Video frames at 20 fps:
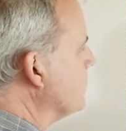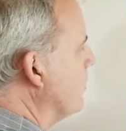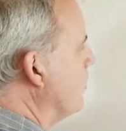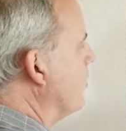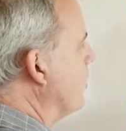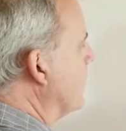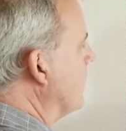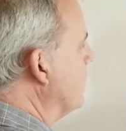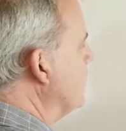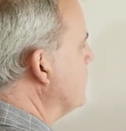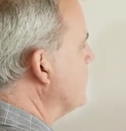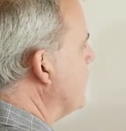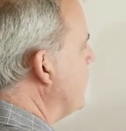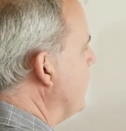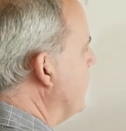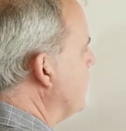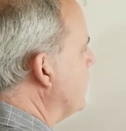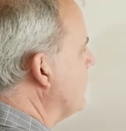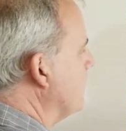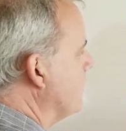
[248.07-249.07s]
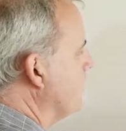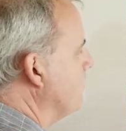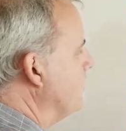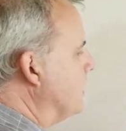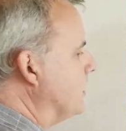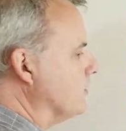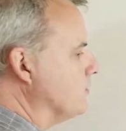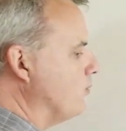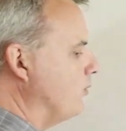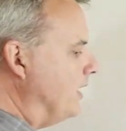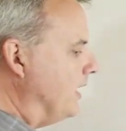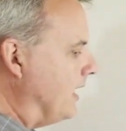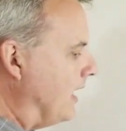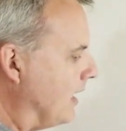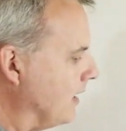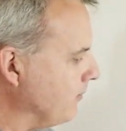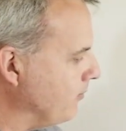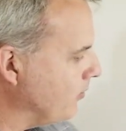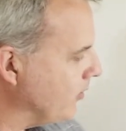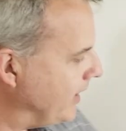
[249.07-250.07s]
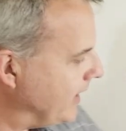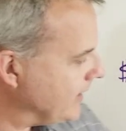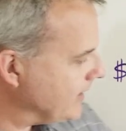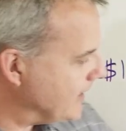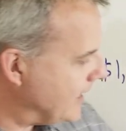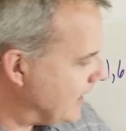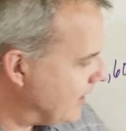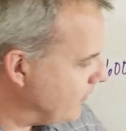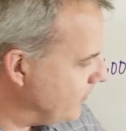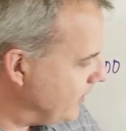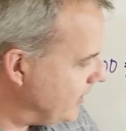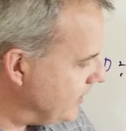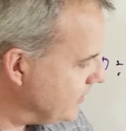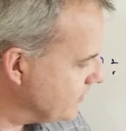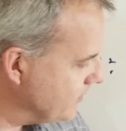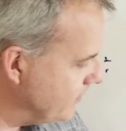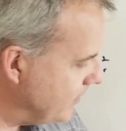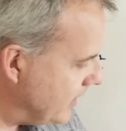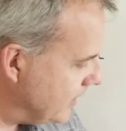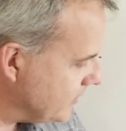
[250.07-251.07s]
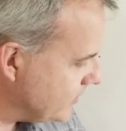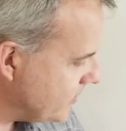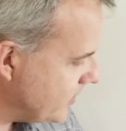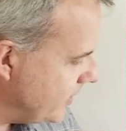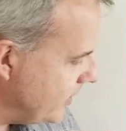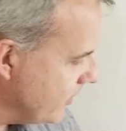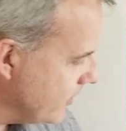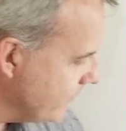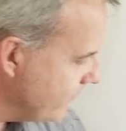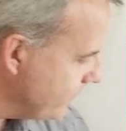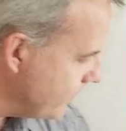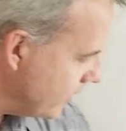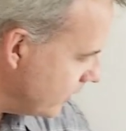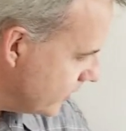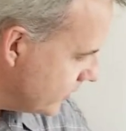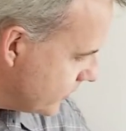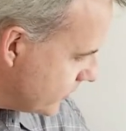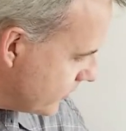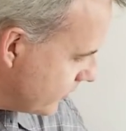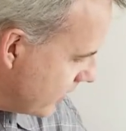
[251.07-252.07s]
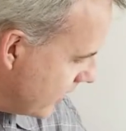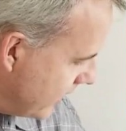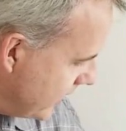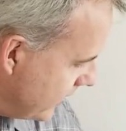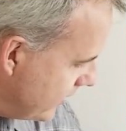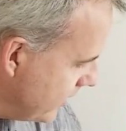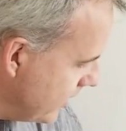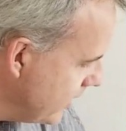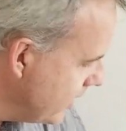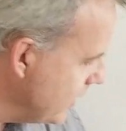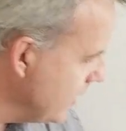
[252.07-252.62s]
so we're going to take, because we got to break down these months here first, right?